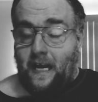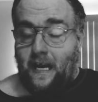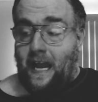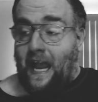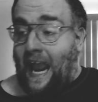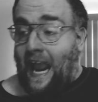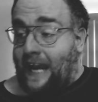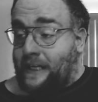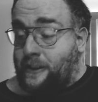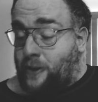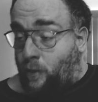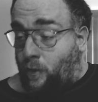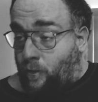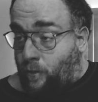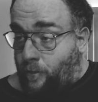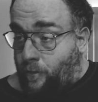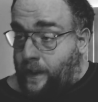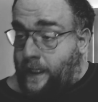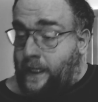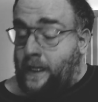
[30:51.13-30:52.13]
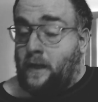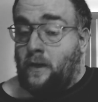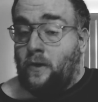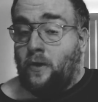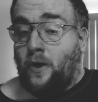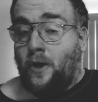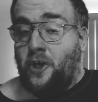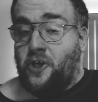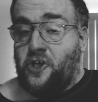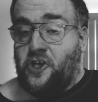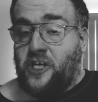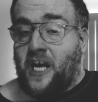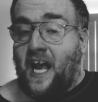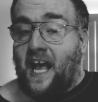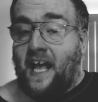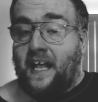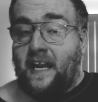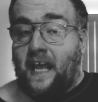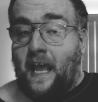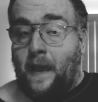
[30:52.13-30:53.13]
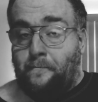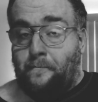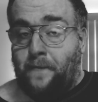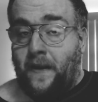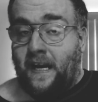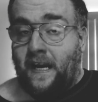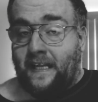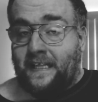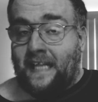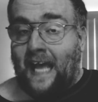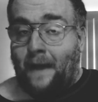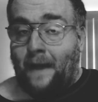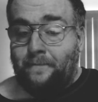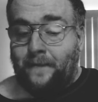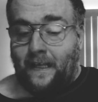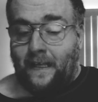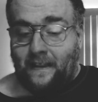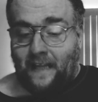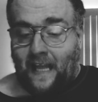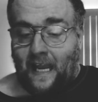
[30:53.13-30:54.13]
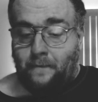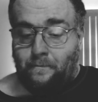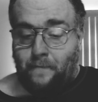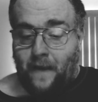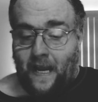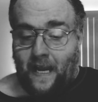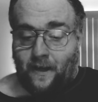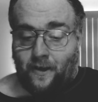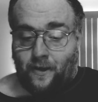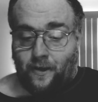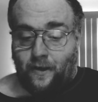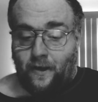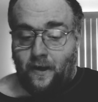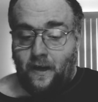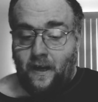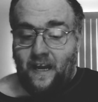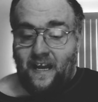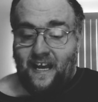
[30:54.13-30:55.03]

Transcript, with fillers: It has a real good shot at being a top 10 linebacker,